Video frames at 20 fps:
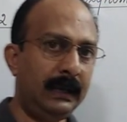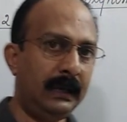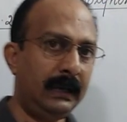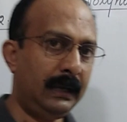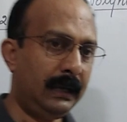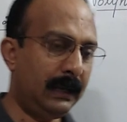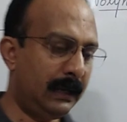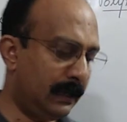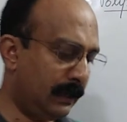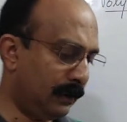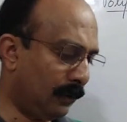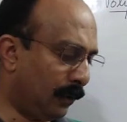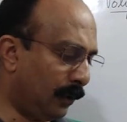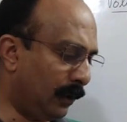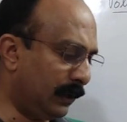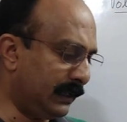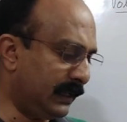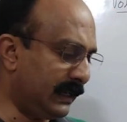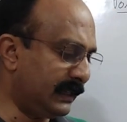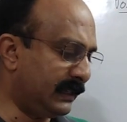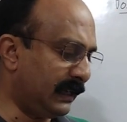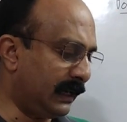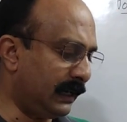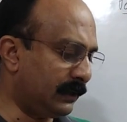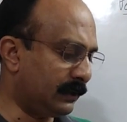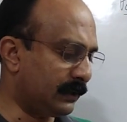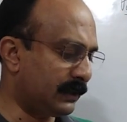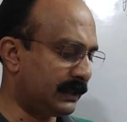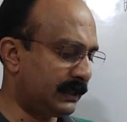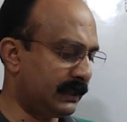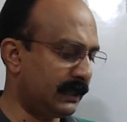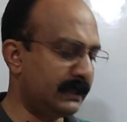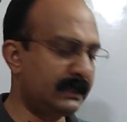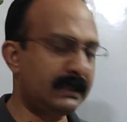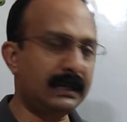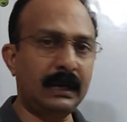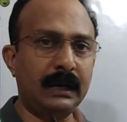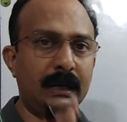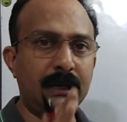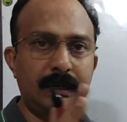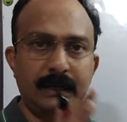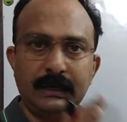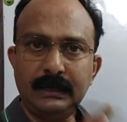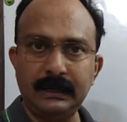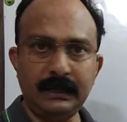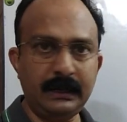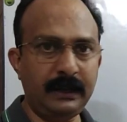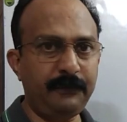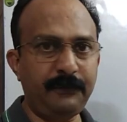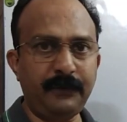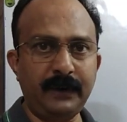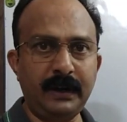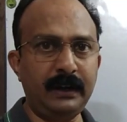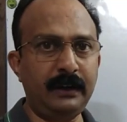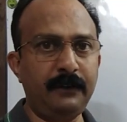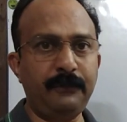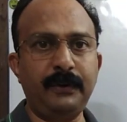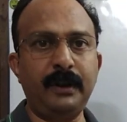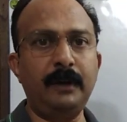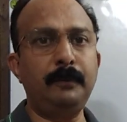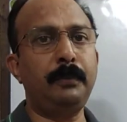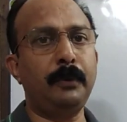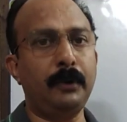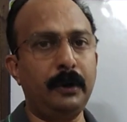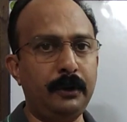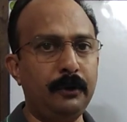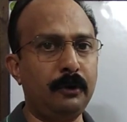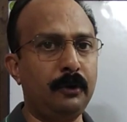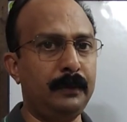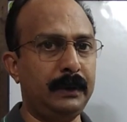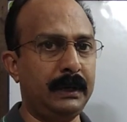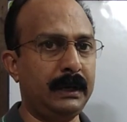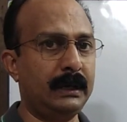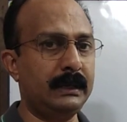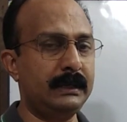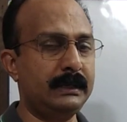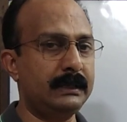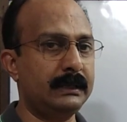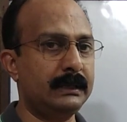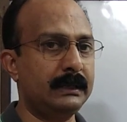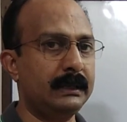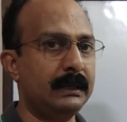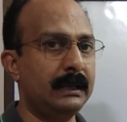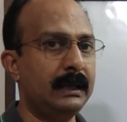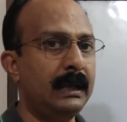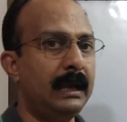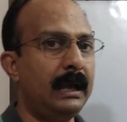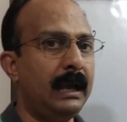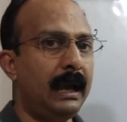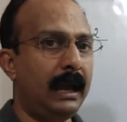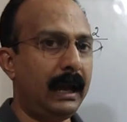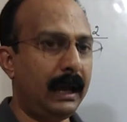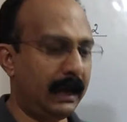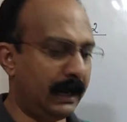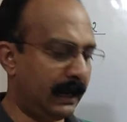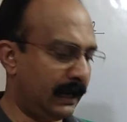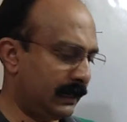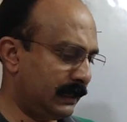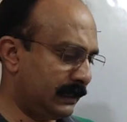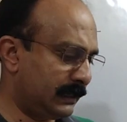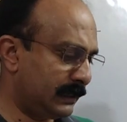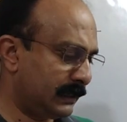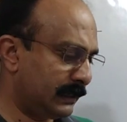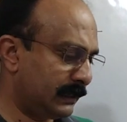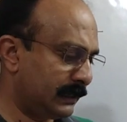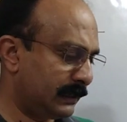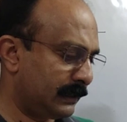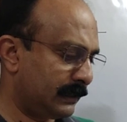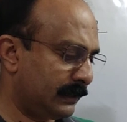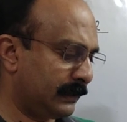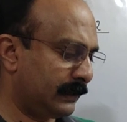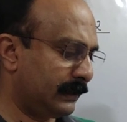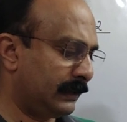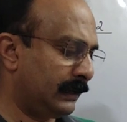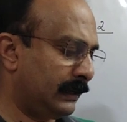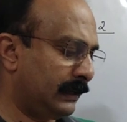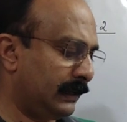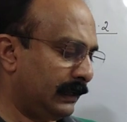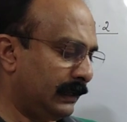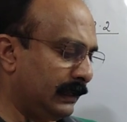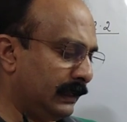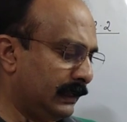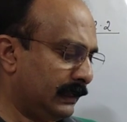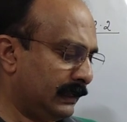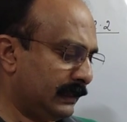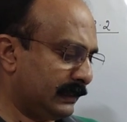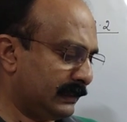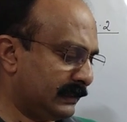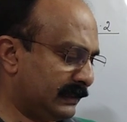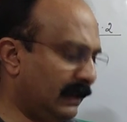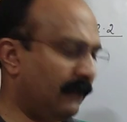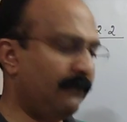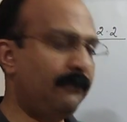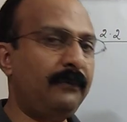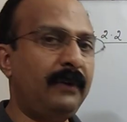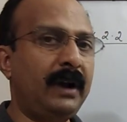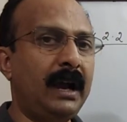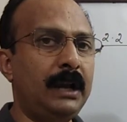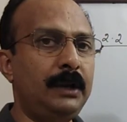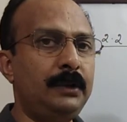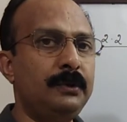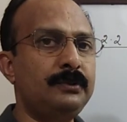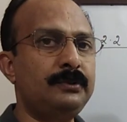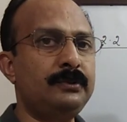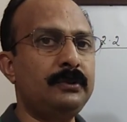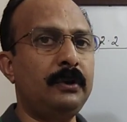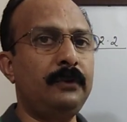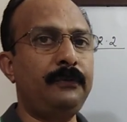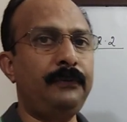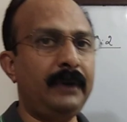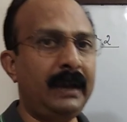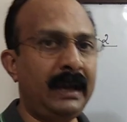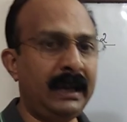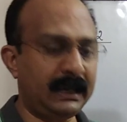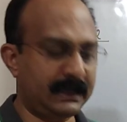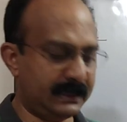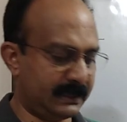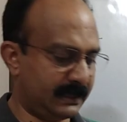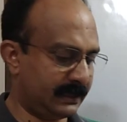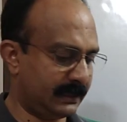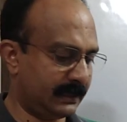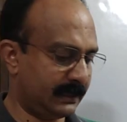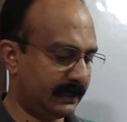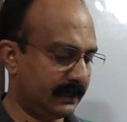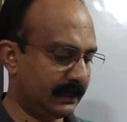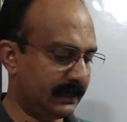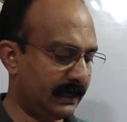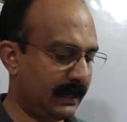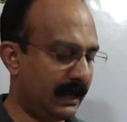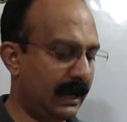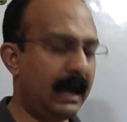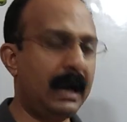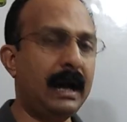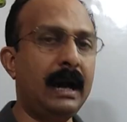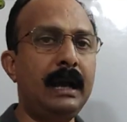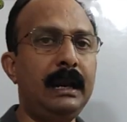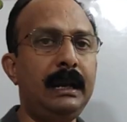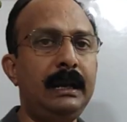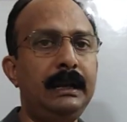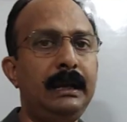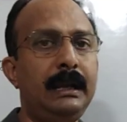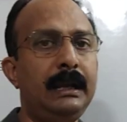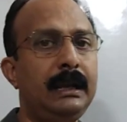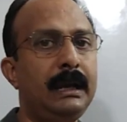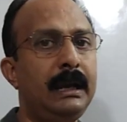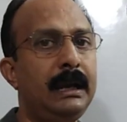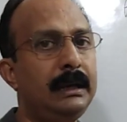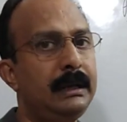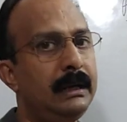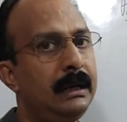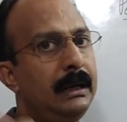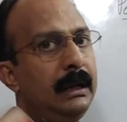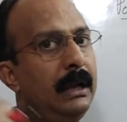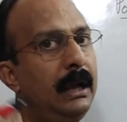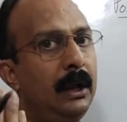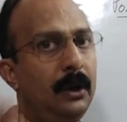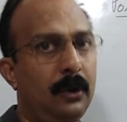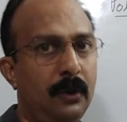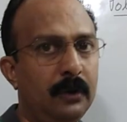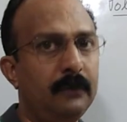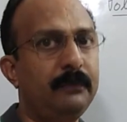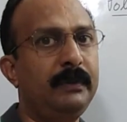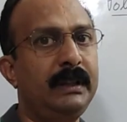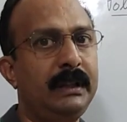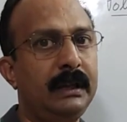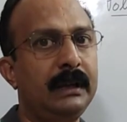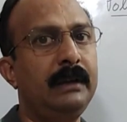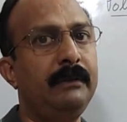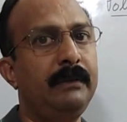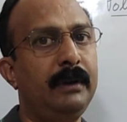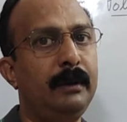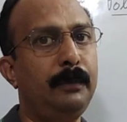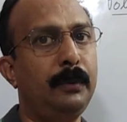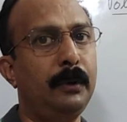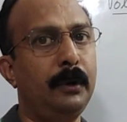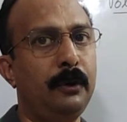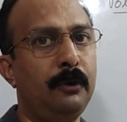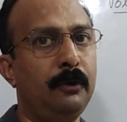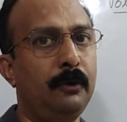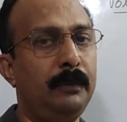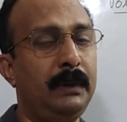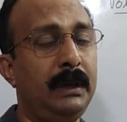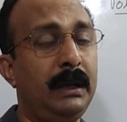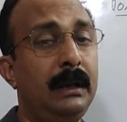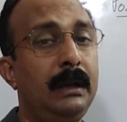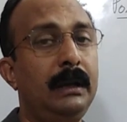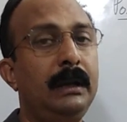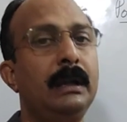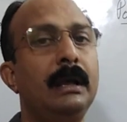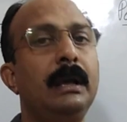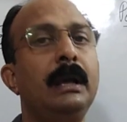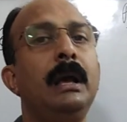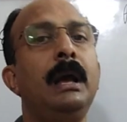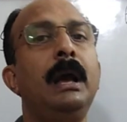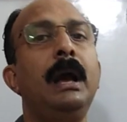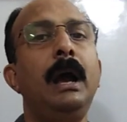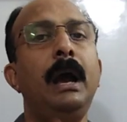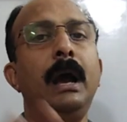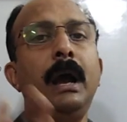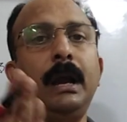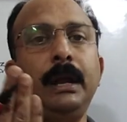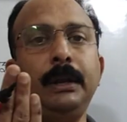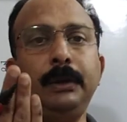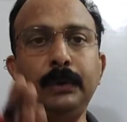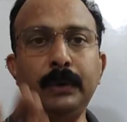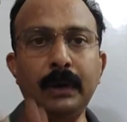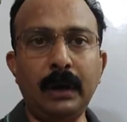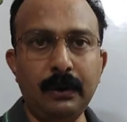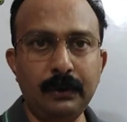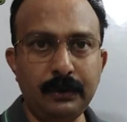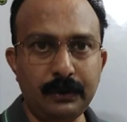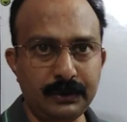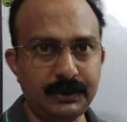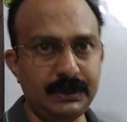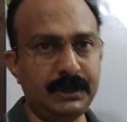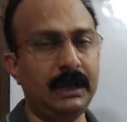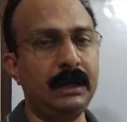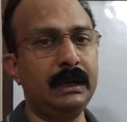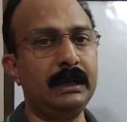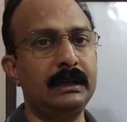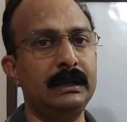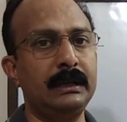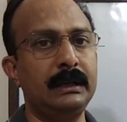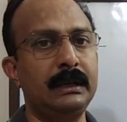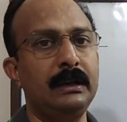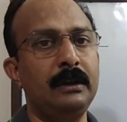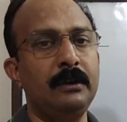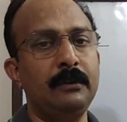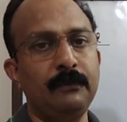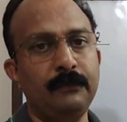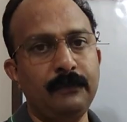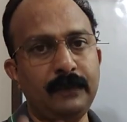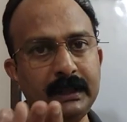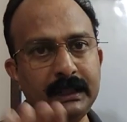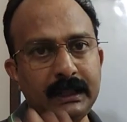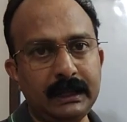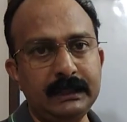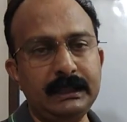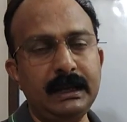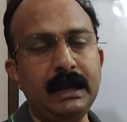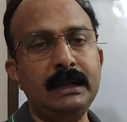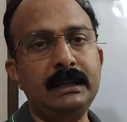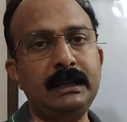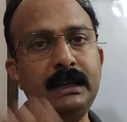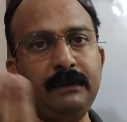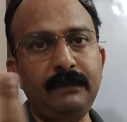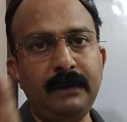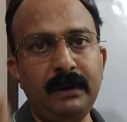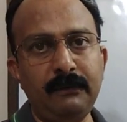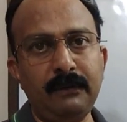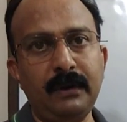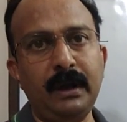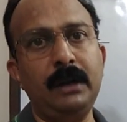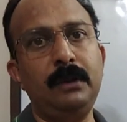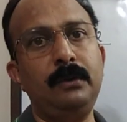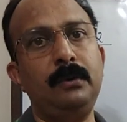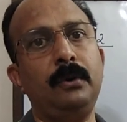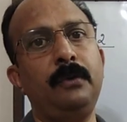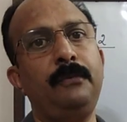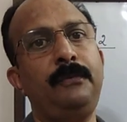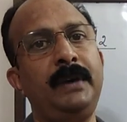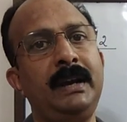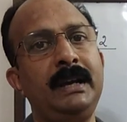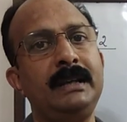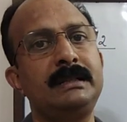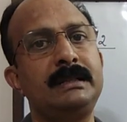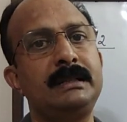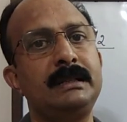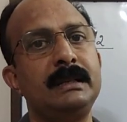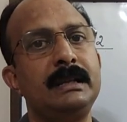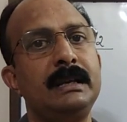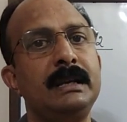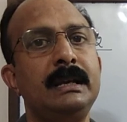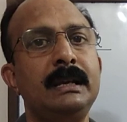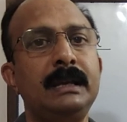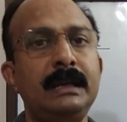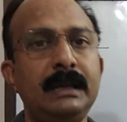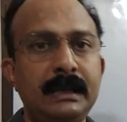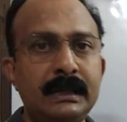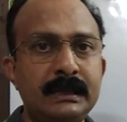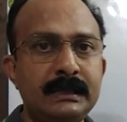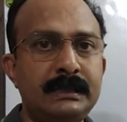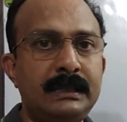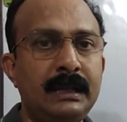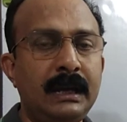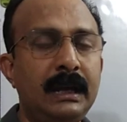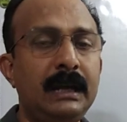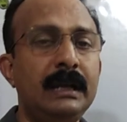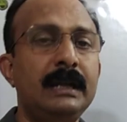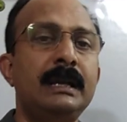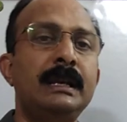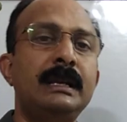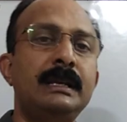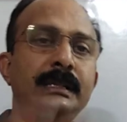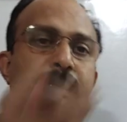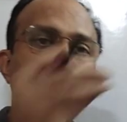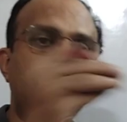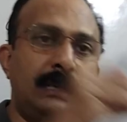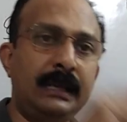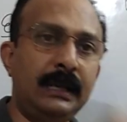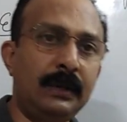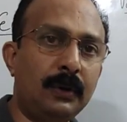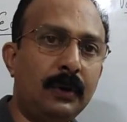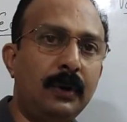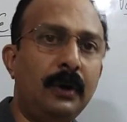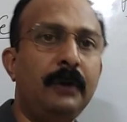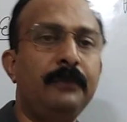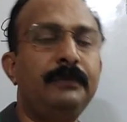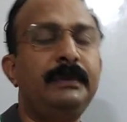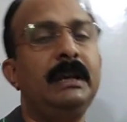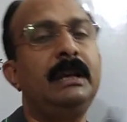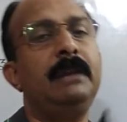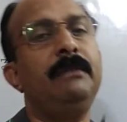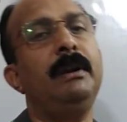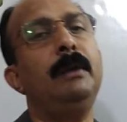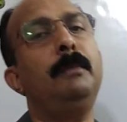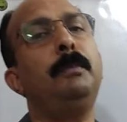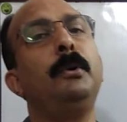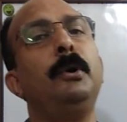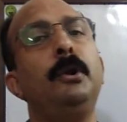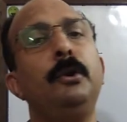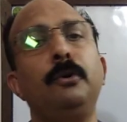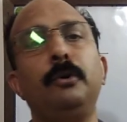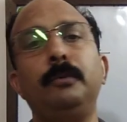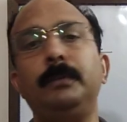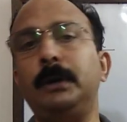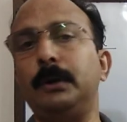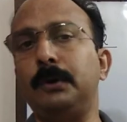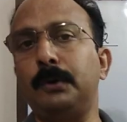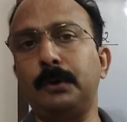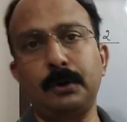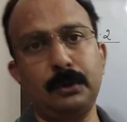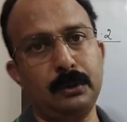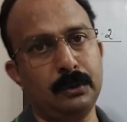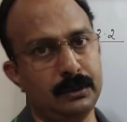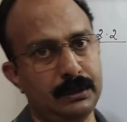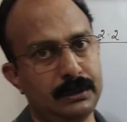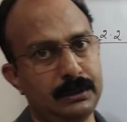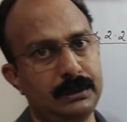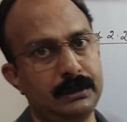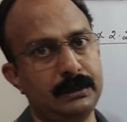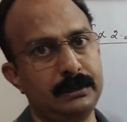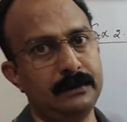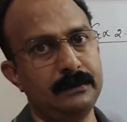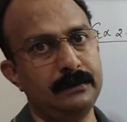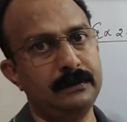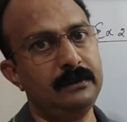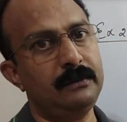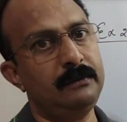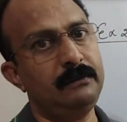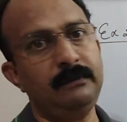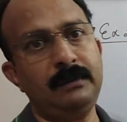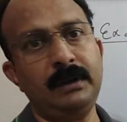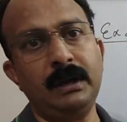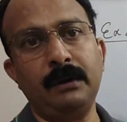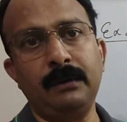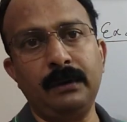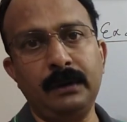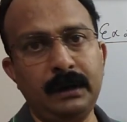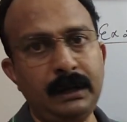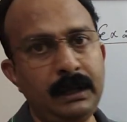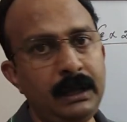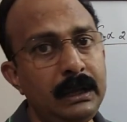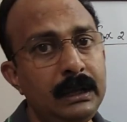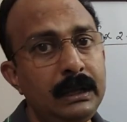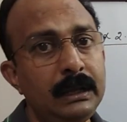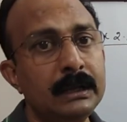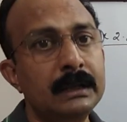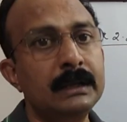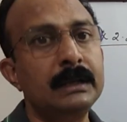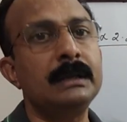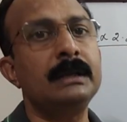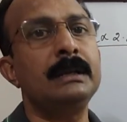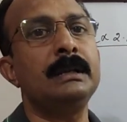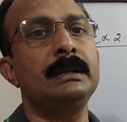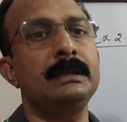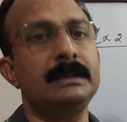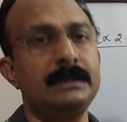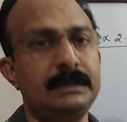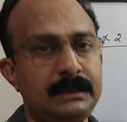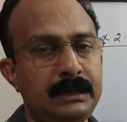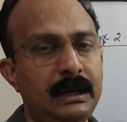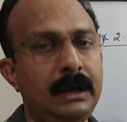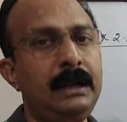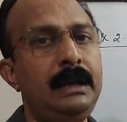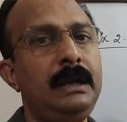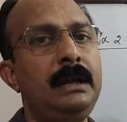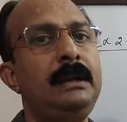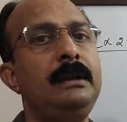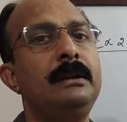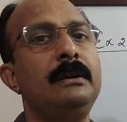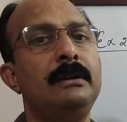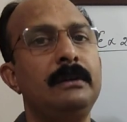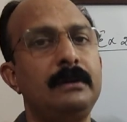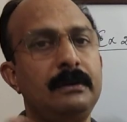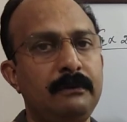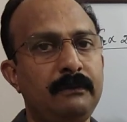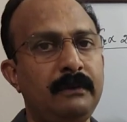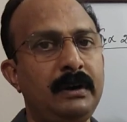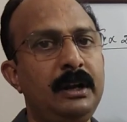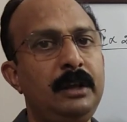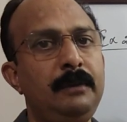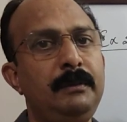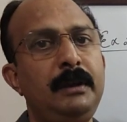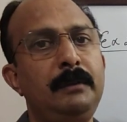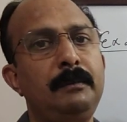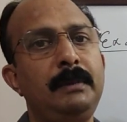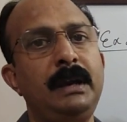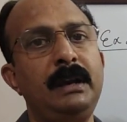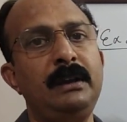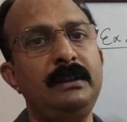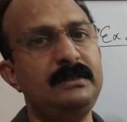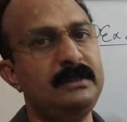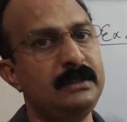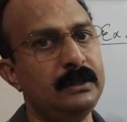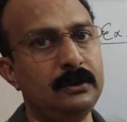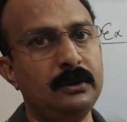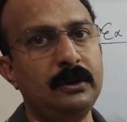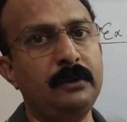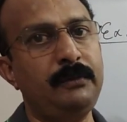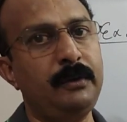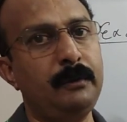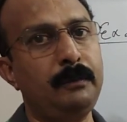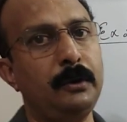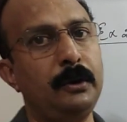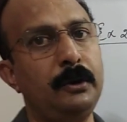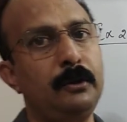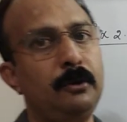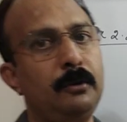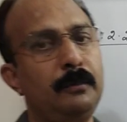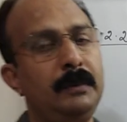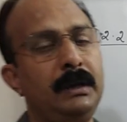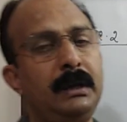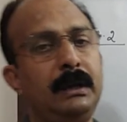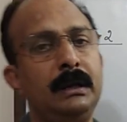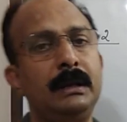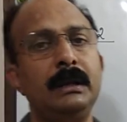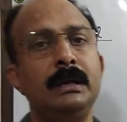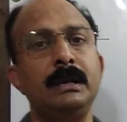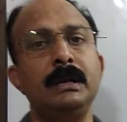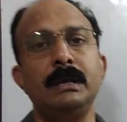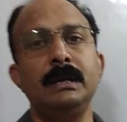In all these 8 questions are different polynomials, and some values of x are indicated along with the given polynomial, and you have to check whether that given value of x is the zero of the given polynomial or not. We have already studied what do you mean by zero of a polynomial.